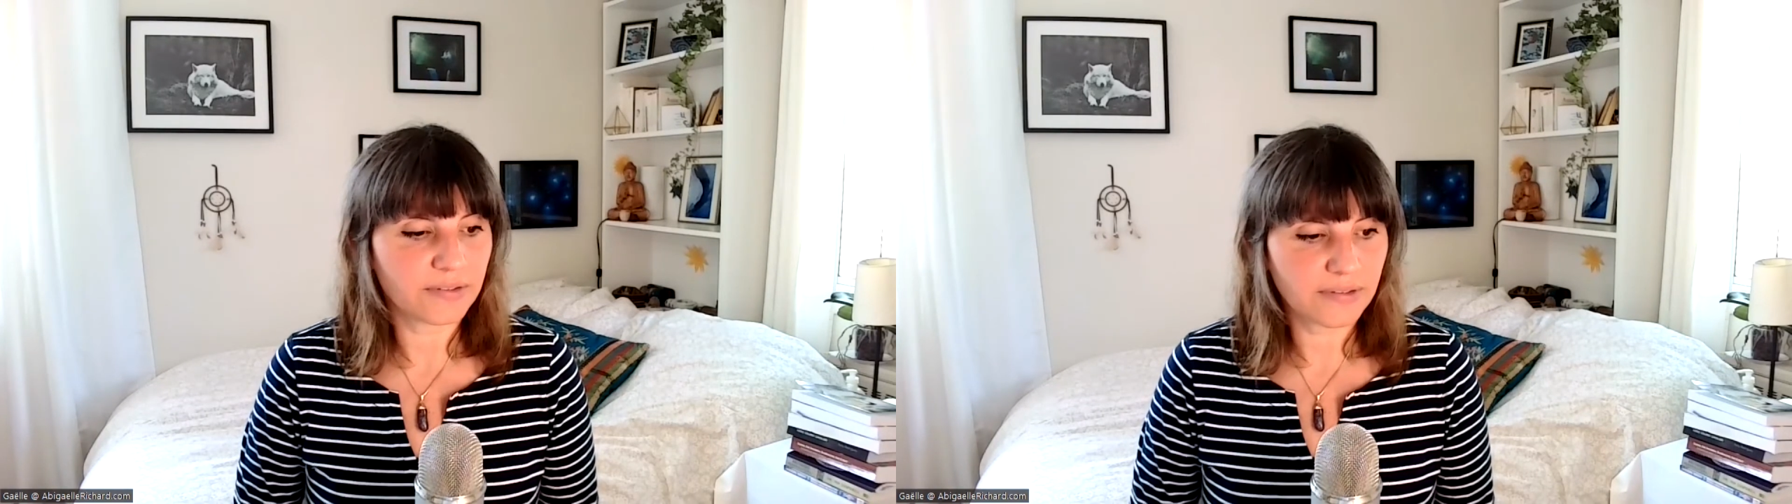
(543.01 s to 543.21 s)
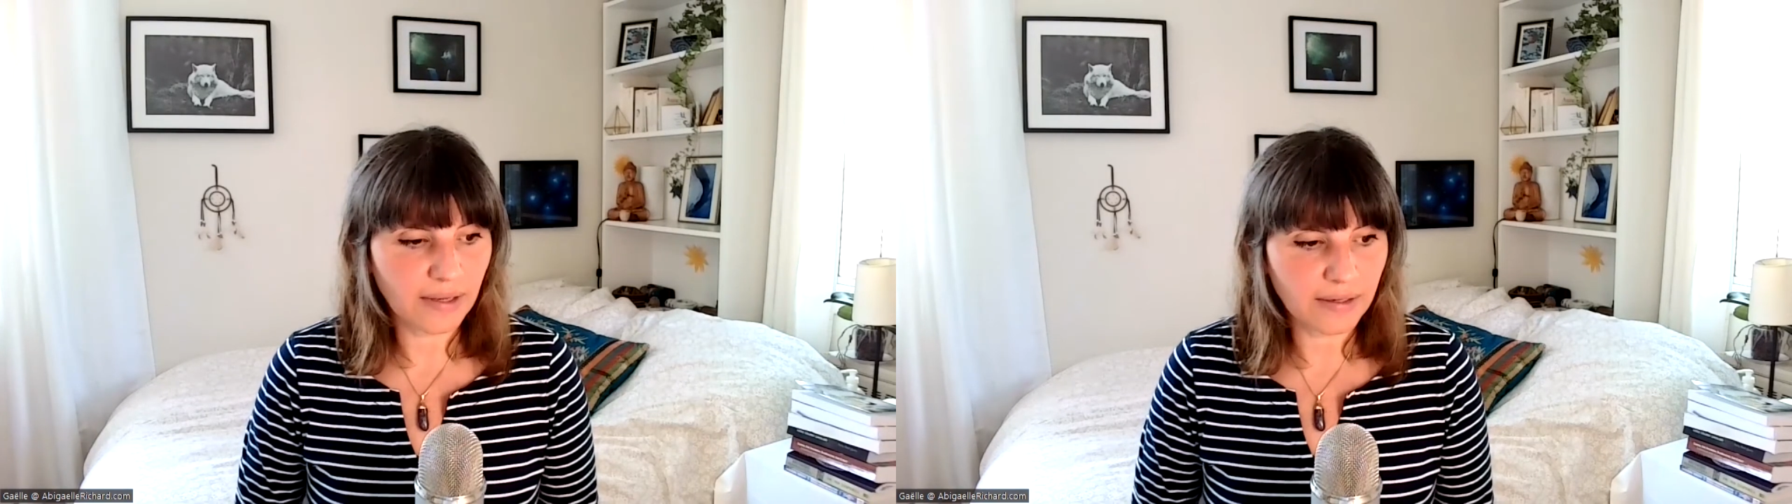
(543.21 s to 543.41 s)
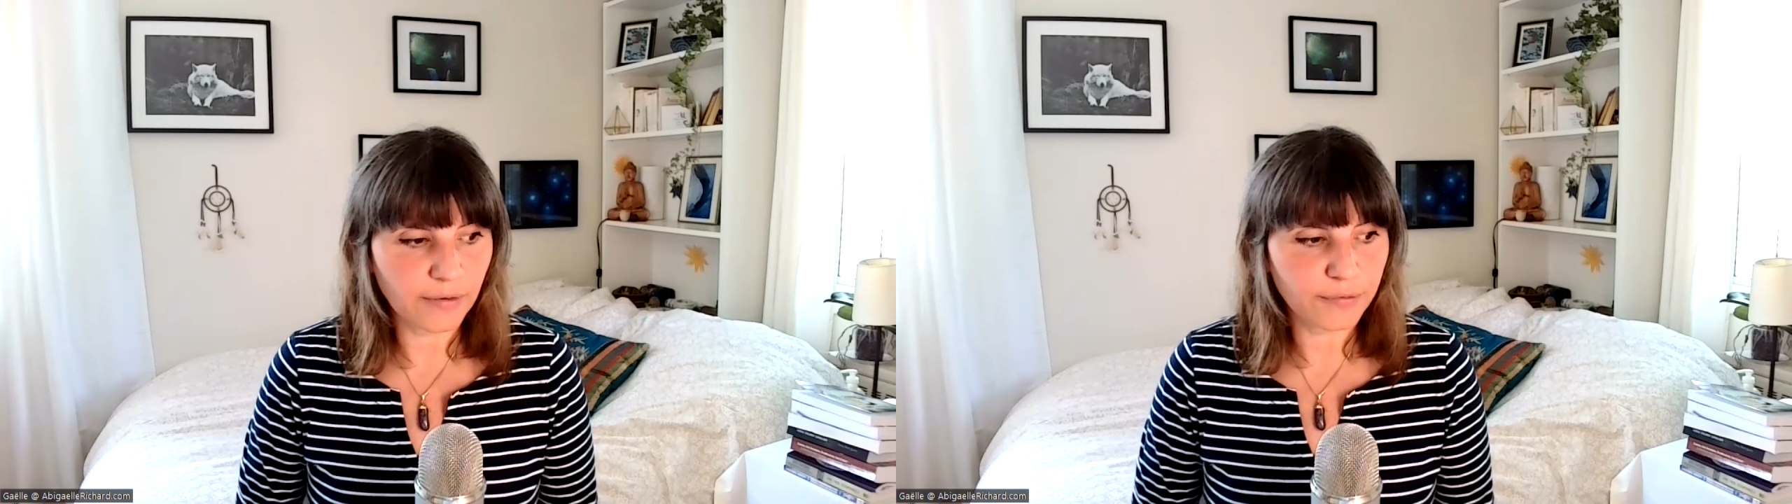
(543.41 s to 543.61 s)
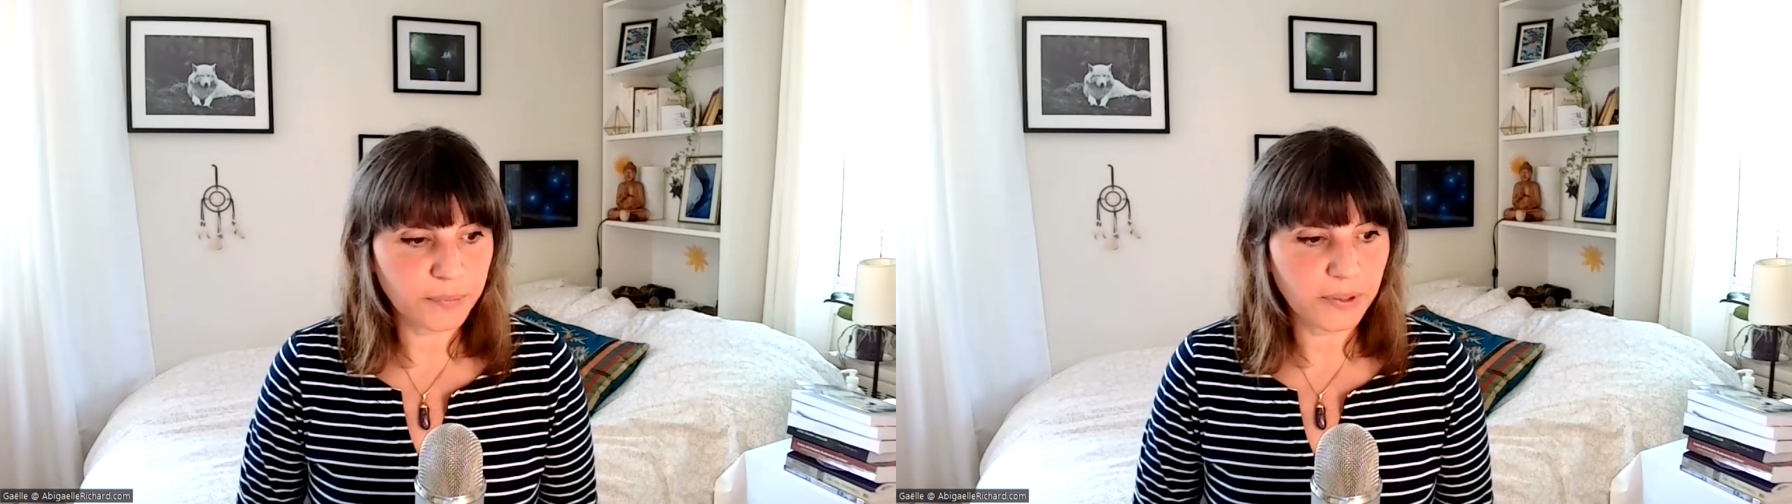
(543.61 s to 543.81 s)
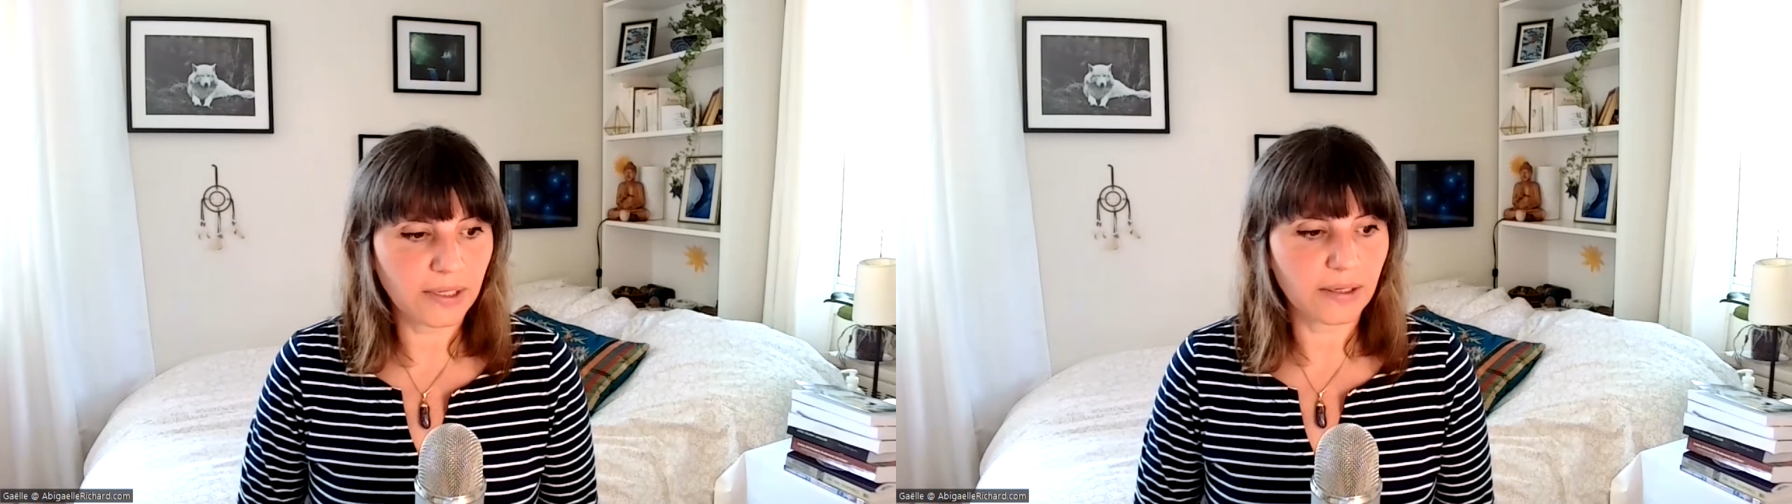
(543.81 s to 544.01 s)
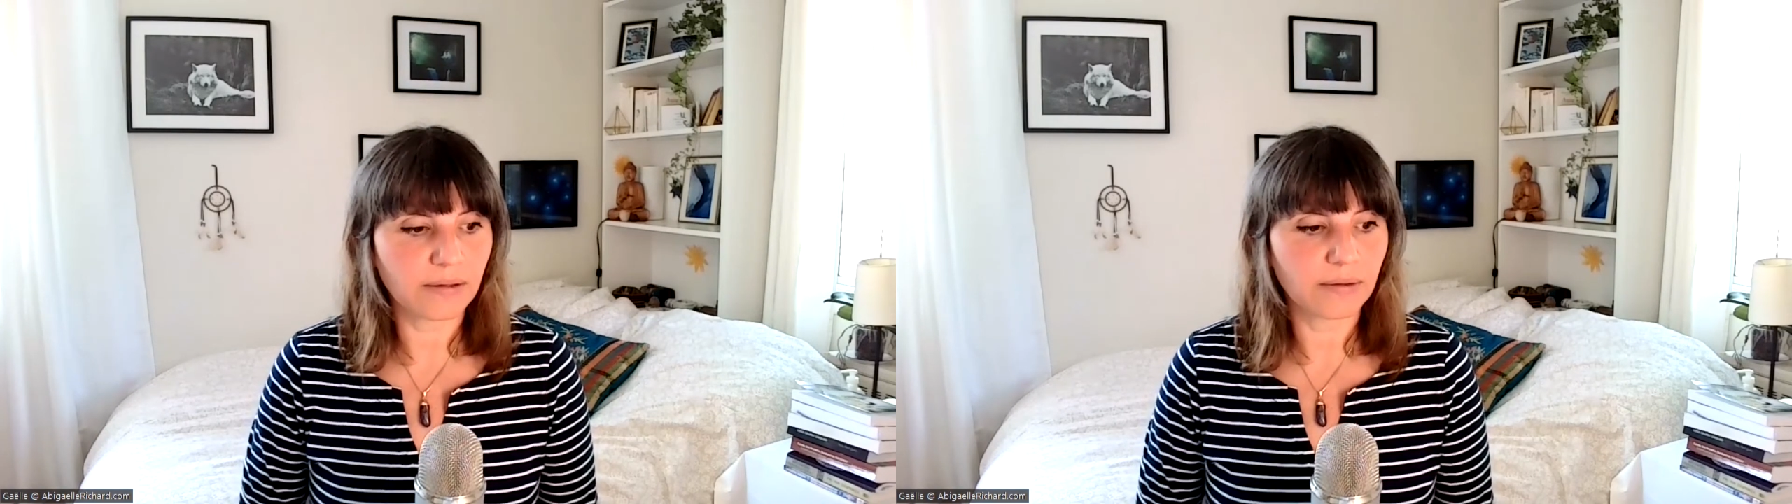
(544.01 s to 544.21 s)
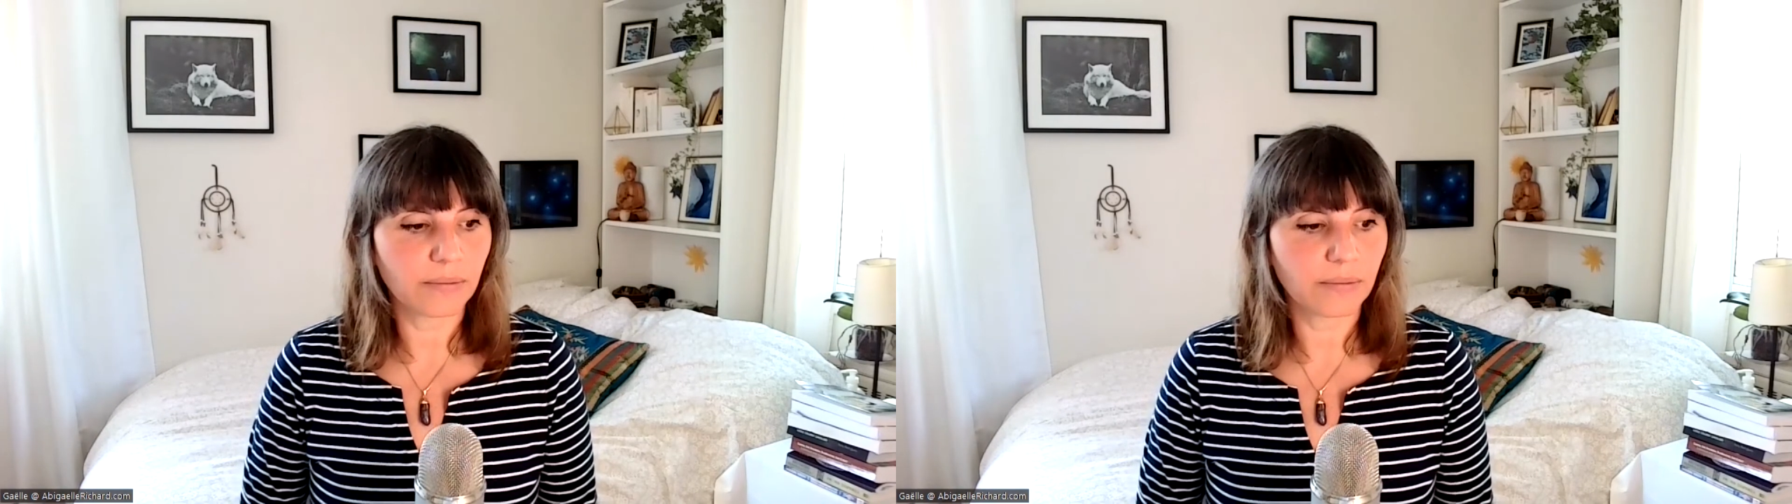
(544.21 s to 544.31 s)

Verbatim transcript: state of being